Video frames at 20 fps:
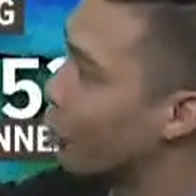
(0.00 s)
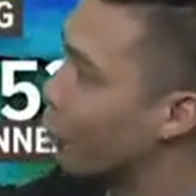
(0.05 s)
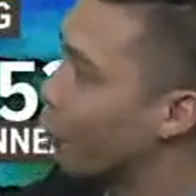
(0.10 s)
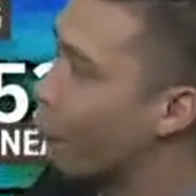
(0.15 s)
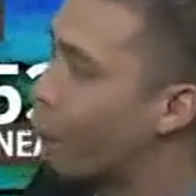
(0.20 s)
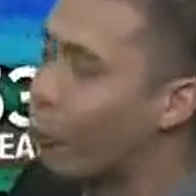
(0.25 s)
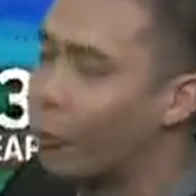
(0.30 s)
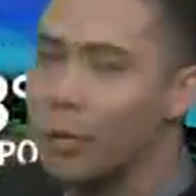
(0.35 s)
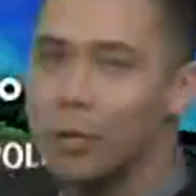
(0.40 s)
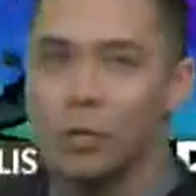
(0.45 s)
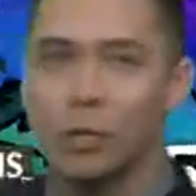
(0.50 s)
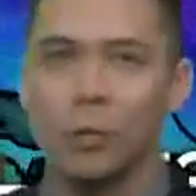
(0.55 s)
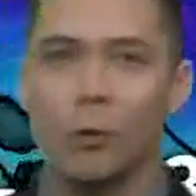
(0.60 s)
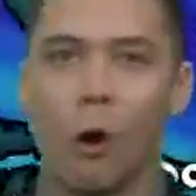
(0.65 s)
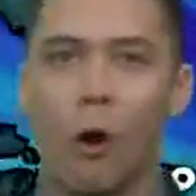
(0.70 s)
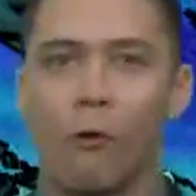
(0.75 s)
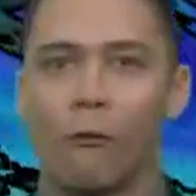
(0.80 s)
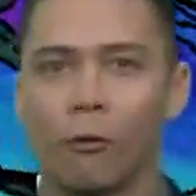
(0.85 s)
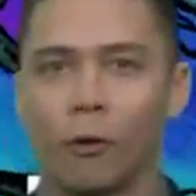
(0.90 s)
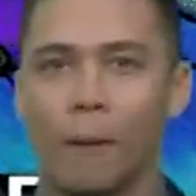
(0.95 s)
air, 42
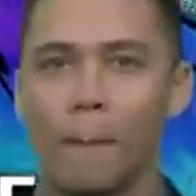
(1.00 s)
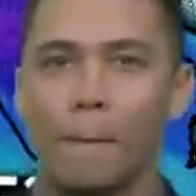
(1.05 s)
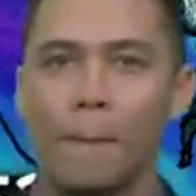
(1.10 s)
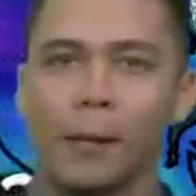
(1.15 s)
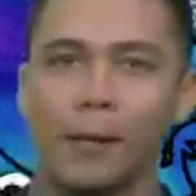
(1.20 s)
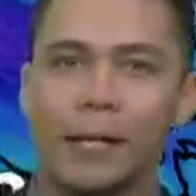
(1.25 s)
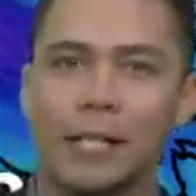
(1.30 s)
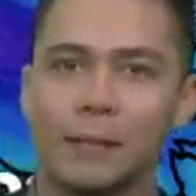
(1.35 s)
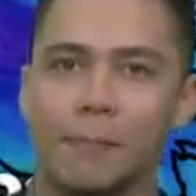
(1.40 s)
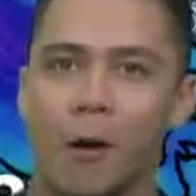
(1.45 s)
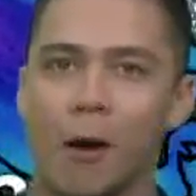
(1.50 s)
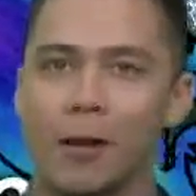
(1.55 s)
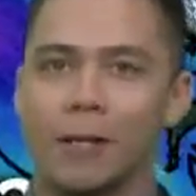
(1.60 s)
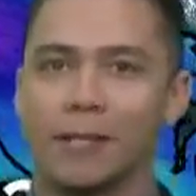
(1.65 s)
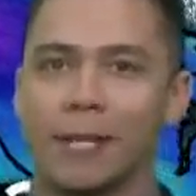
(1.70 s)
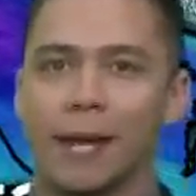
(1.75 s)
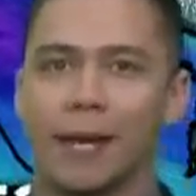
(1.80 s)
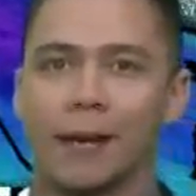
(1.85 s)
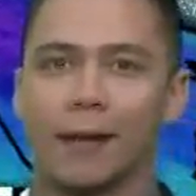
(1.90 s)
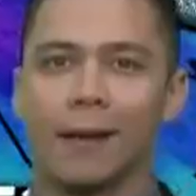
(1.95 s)
over in Billings,
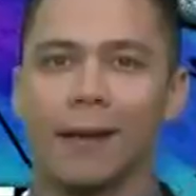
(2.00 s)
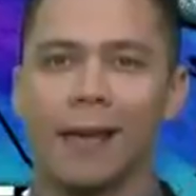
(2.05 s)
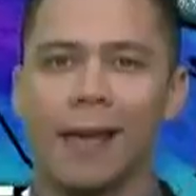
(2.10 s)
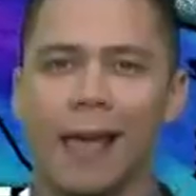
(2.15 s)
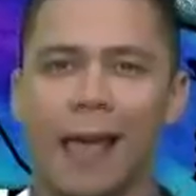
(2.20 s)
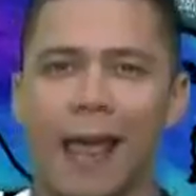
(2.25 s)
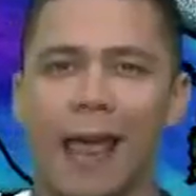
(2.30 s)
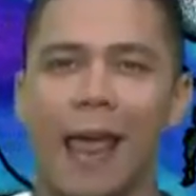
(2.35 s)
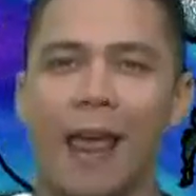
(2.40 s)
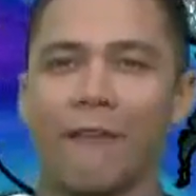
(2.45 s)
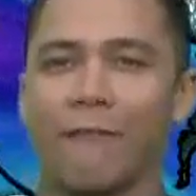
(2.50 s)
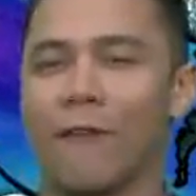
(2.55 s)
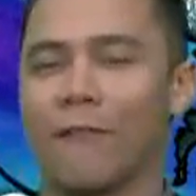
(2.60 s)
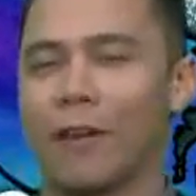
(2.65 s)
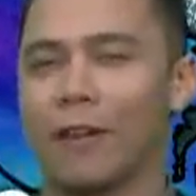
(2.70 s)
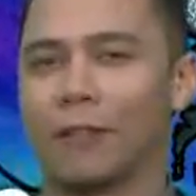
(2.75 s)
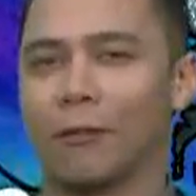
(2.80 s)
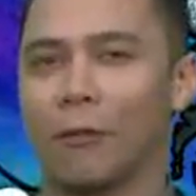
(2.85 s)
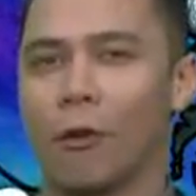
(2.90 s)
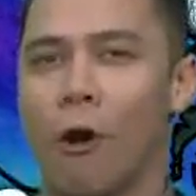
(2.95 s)
Montana, and
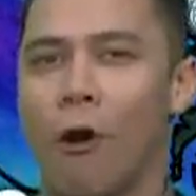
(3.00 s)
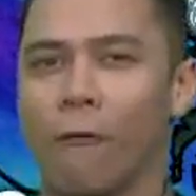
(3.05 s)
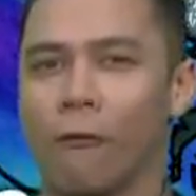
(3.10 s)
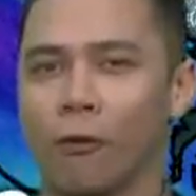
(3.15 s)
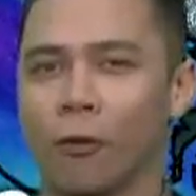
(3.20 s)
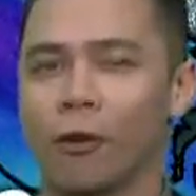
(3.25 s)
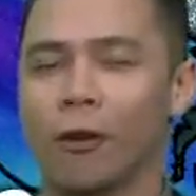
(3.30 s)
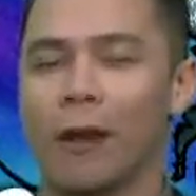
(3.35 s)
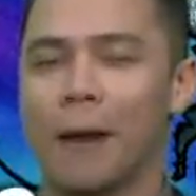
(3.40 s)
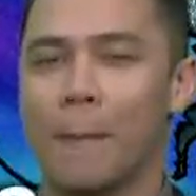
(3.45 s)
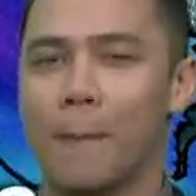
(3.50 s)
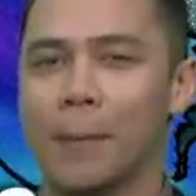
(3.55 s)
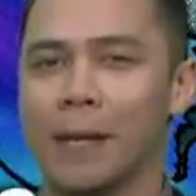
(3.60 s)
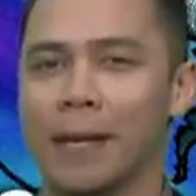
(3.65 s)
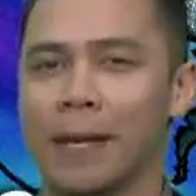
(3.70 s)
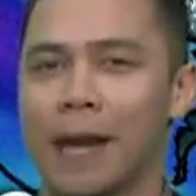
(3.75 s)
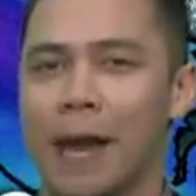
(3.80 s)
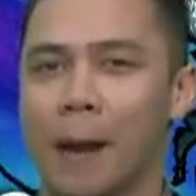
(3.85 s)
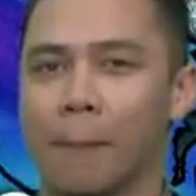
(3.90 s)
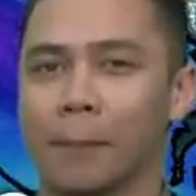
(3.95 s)
53 over in
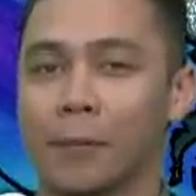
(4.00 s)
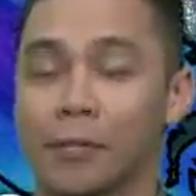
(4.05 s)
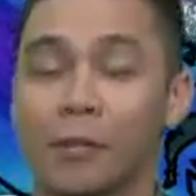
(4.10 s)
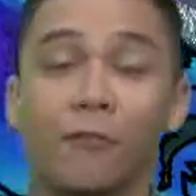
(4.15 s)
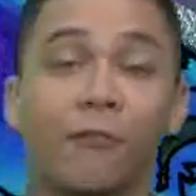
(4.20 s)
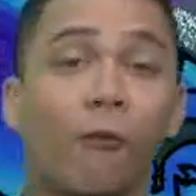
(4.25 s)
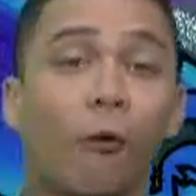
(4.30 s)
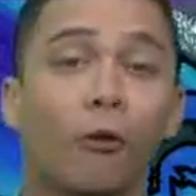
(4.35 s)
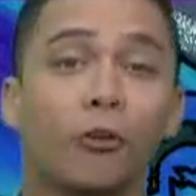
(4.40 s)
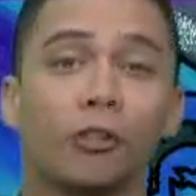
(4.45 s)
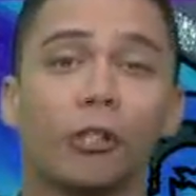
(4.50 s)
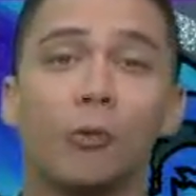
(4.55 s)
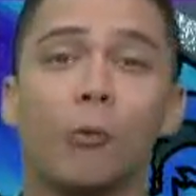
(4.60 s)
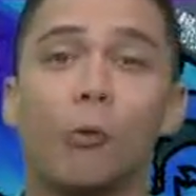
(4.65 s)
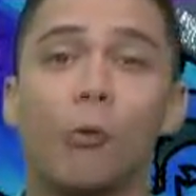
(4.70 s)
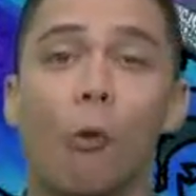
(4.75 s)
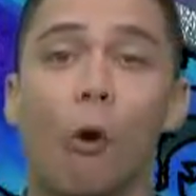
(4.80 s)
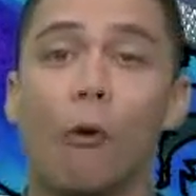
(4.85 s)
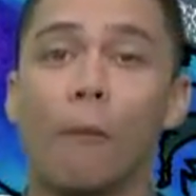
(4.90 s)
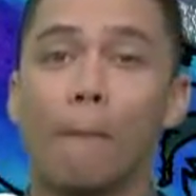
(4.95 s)
Minneapolis. Unfortunately,
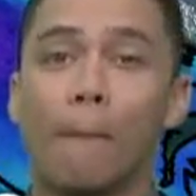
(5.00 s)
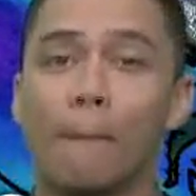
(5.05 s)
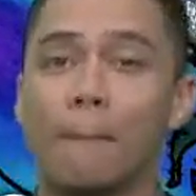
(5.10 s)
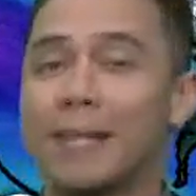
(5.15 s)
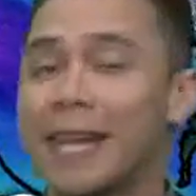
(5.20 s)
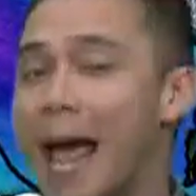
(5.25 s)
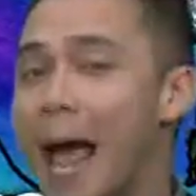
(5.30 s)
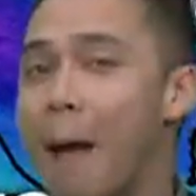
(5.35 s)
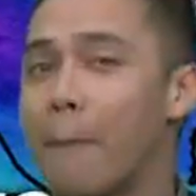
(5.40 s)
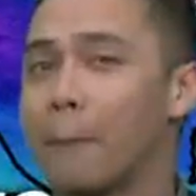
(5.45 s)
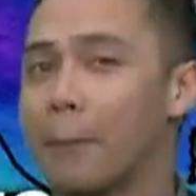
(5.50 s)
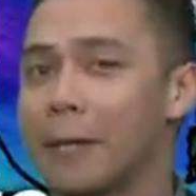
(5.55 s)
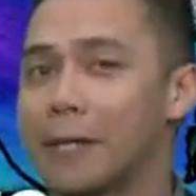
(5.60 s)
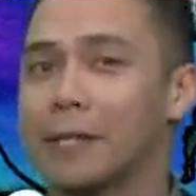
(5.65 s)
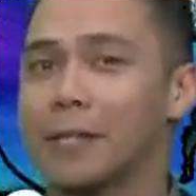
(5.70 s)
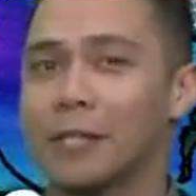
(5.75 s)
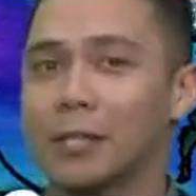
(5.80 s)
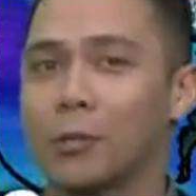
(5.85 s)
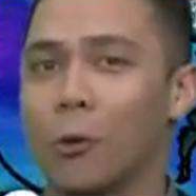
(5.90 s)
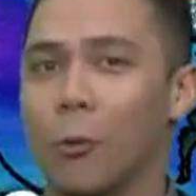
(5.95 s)
we won't tap
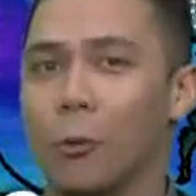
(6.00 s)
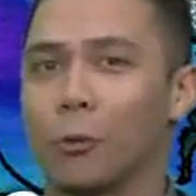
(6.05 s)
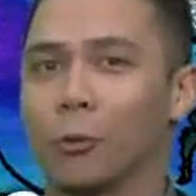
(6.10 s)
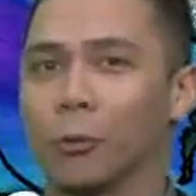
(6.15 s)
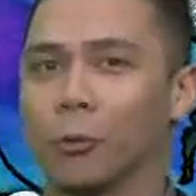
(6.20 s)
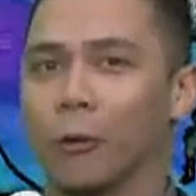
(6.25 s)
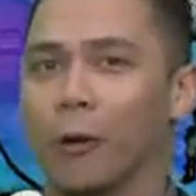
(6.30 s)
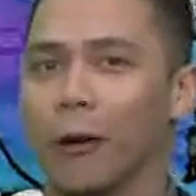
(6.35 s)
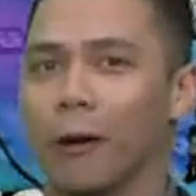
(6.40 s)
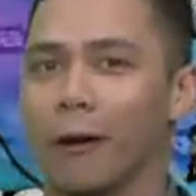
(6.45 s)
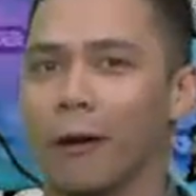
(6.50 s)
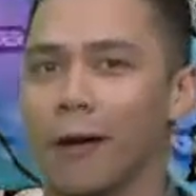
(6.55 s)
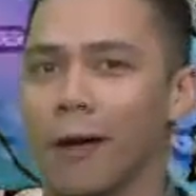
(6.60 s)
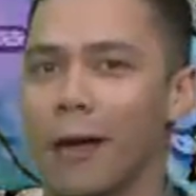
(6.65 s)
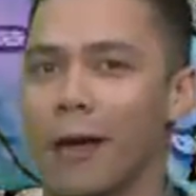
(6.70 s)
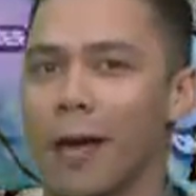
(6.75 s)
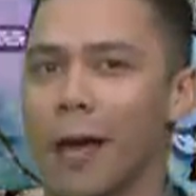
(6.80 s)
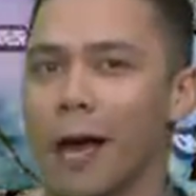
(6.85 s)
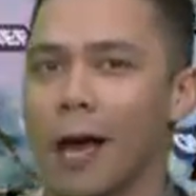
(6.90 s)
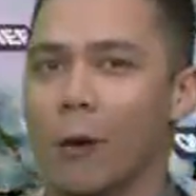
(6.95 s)
into this colder air.
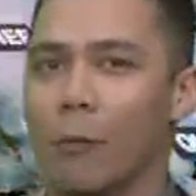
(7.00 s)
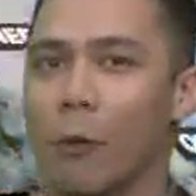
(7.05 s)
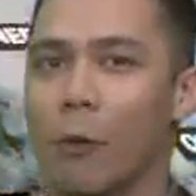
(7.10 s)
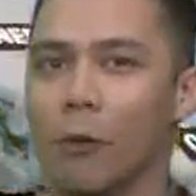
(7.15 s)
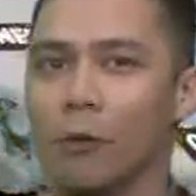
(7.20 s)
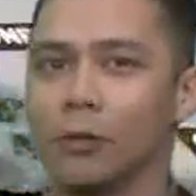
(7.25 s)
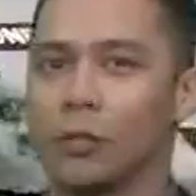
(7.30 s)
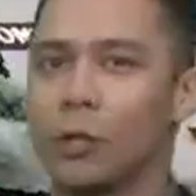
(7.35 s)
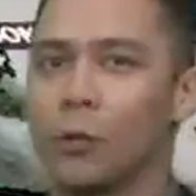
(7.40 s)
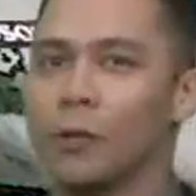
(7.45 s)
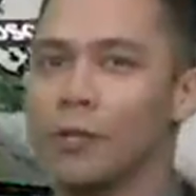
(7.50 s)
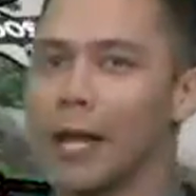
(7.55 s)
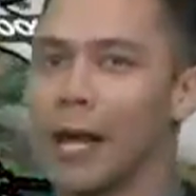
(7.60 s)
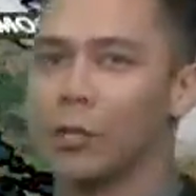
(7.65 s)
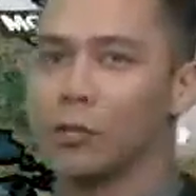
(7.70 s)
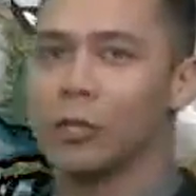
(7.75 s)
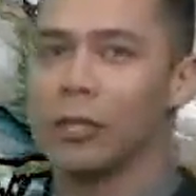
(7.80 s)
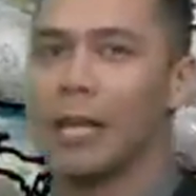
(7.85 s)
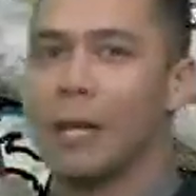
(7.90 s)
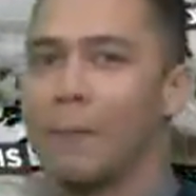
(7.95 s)
What we'll do is
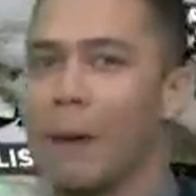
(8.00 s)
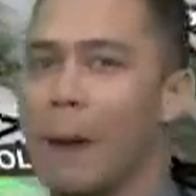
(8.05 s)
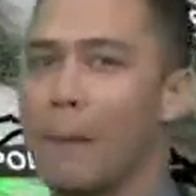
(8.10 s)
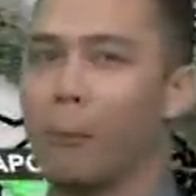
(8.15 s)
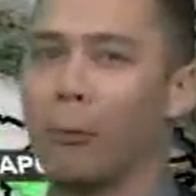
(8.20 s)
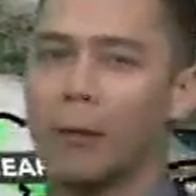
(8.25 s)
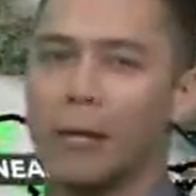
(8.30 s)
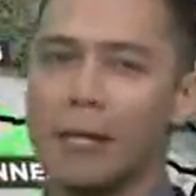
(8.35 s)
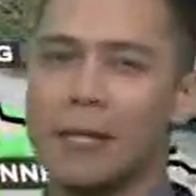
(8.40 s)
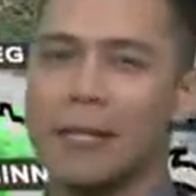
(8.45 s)
actually keep a pretty